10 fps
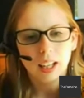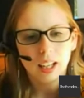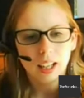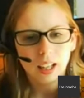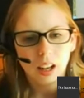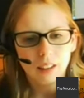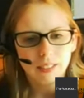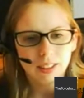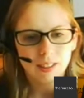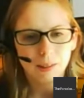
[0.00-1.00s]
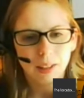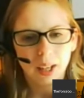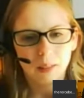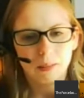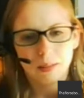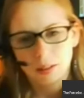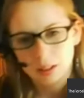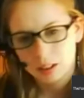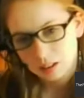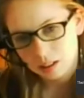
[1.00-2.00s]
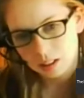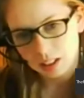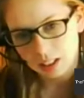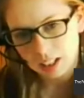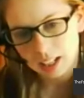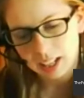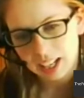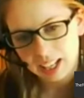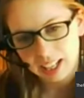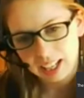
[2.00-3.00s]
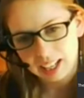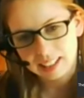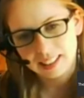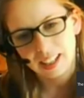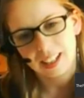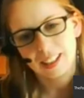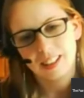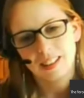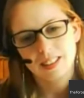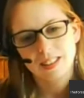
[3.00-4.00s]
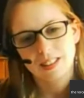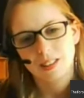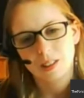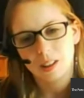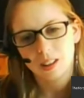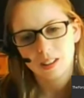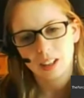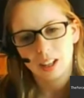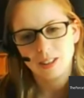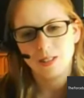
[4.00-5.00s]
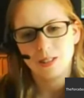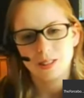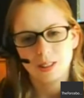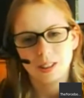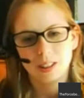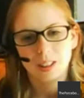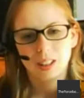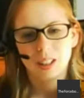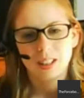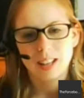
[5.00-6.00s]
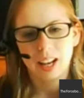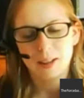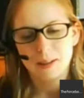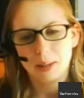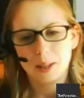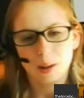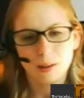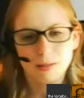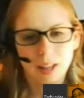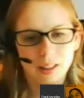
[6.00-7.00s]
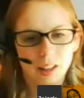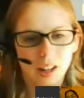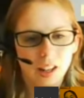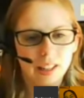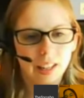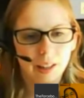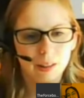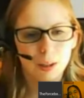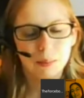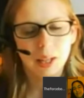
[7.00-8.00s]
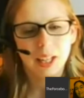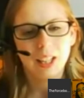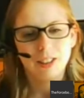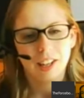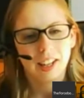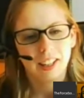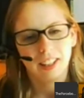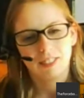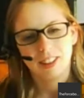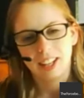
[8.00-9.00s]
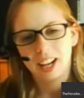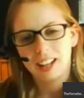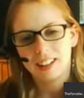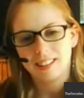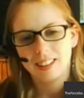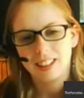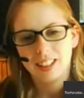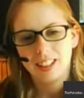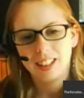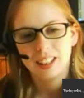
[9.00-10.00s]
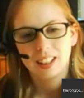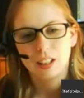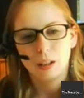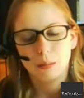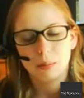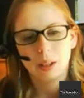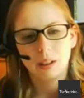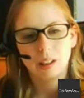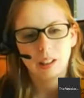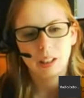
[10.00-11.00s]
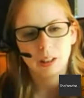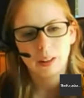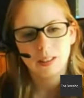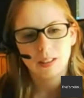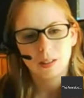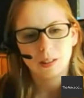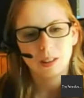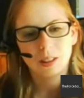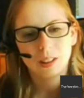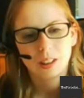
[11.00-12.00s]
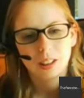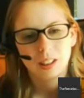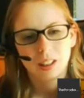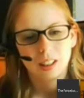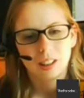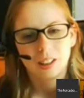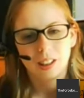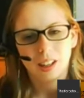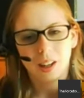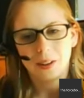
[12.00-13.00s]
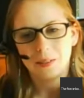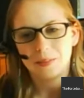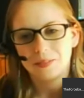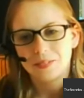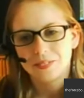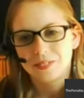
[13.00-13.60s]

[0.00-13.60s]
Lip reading: And obviously we have the antagonist, the dark side user, tasked by Darth Vader to hunt down the remaining Jedi left in the galaxy, the Imperial Inquisitor. So